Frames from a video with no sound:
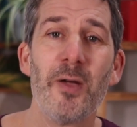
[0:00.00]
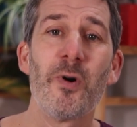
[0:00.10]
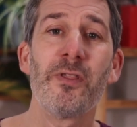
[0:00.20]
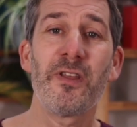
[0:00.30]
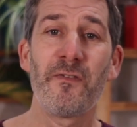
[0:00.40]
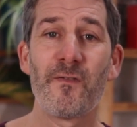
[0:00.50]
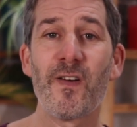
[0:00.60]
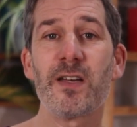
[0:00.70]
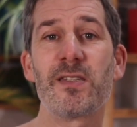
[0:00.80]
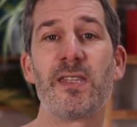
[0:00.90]
Well, the
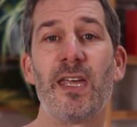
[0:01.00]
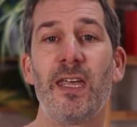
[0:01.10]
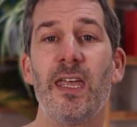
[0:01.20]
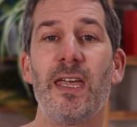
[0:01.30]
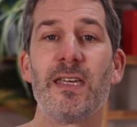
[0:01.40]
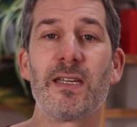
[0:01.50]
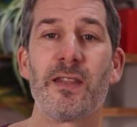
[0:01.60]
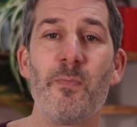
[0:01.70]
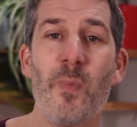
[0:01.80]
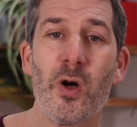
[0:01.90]
first thing is
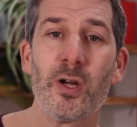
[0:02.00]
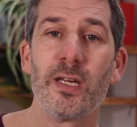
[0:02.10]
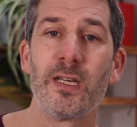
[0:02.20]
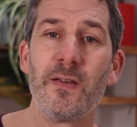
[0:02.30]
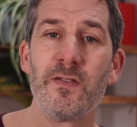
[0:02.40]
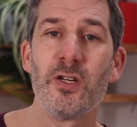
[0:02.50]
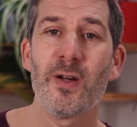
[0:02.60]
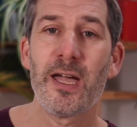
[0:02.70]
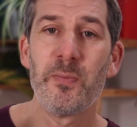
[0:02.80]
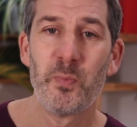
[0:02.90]
that the mock gives
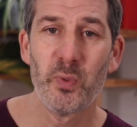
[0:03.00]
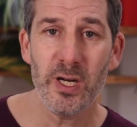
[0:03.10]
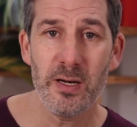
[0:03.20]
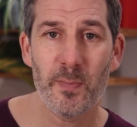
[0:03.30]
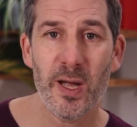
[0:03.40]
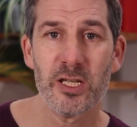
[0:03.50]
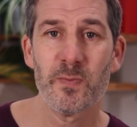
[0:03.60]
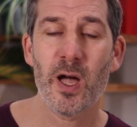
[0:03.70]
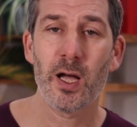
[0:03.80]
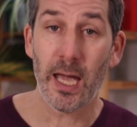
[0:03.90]
you a brilliant
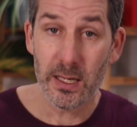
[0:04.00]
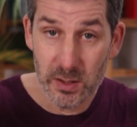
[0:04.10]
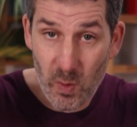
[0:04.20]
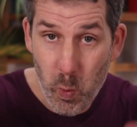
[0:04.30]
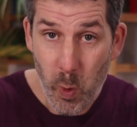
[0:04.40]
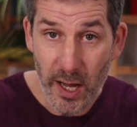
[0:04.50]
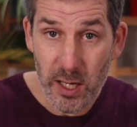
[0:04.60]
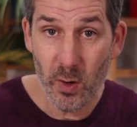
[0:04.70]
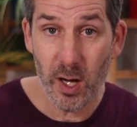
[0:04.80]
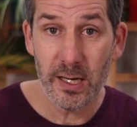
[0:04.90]
benchmark as to where
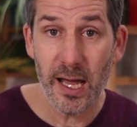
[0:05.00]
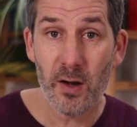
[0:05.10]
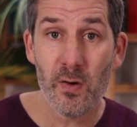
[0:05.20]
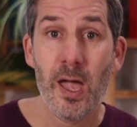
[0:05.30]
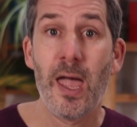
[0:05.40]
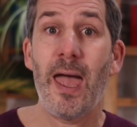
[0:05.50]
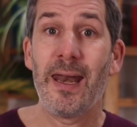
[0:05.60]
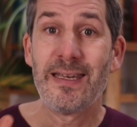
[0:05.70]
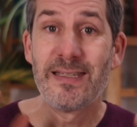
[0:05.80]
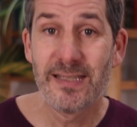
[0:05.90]
you are now
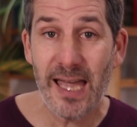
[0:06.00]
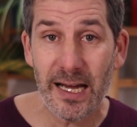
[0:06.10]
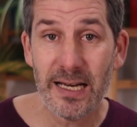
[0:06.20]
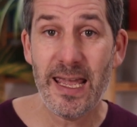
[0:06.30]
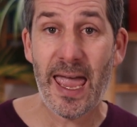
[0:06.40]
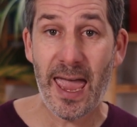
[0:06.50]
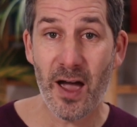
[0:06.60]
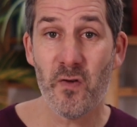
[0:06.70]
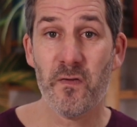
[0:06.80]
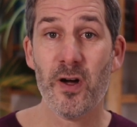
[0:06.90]
and exactly
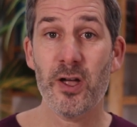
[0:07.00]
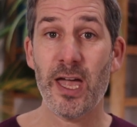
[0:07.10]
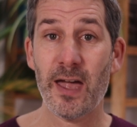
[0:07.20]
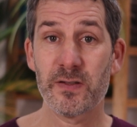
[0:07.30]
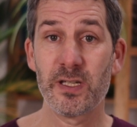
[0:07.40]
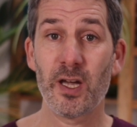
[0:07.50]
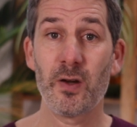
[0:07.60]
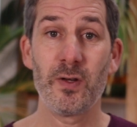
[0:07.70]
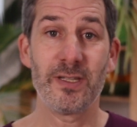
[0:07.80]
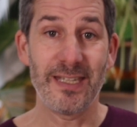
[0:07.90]
how far you have to
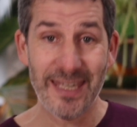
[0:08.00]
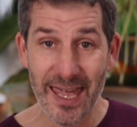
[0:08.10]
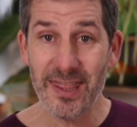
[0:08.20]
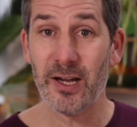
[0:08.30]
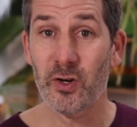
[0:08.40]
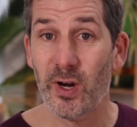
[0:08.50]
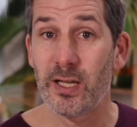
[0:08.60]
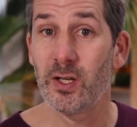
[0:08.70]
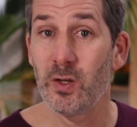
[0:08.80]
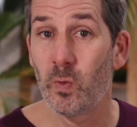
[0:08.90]
go to get that
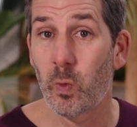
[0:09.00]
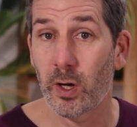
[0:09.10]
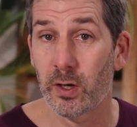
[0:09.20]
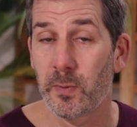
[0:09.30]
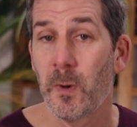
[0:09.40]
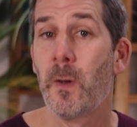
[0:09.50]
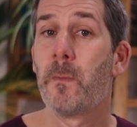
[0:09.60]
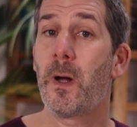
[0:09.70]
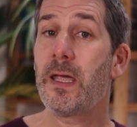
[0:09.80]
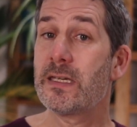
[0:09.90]
grade that you want,
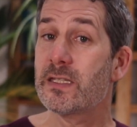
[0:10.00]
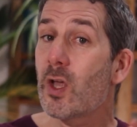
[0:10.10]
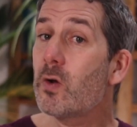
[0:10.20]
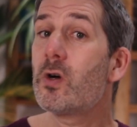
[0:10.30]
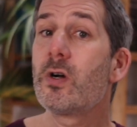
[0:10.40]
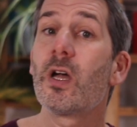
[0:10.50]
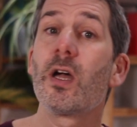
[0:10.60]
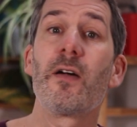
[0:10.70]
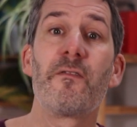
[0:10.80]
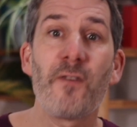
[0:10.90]
right? It's no
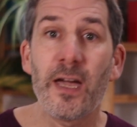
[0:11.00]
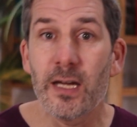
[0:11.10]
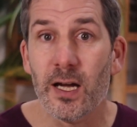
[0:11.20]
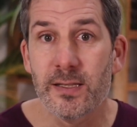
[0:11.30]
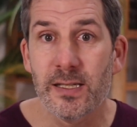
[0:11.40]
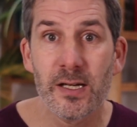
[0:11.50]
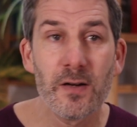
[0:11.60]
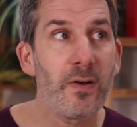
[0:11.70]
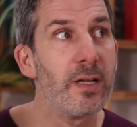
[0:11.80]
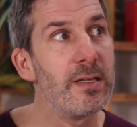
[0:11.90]
longer a vague
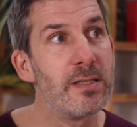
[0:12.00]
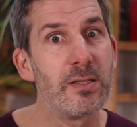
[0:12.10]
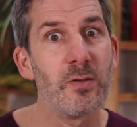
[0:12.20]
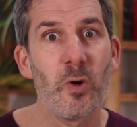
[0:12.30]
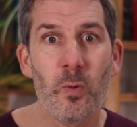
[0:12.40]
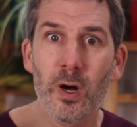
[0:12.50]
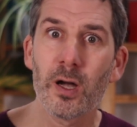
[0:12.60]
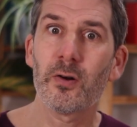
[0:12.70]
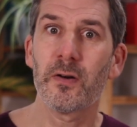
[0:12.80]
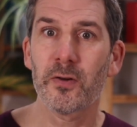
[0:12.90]
idea of I need to do more
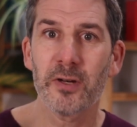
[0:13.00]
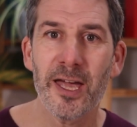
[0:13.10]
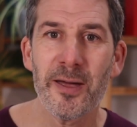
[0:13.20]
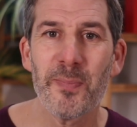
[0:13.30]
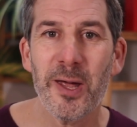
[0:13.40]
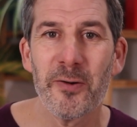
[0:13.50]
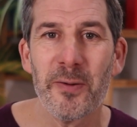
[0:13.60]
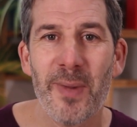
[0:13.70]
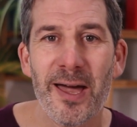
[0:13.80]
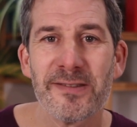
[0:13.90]
work or I've got to get better
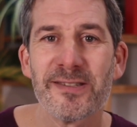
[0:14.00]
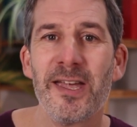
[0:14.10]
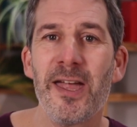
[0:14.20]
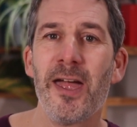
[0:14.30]
at maths.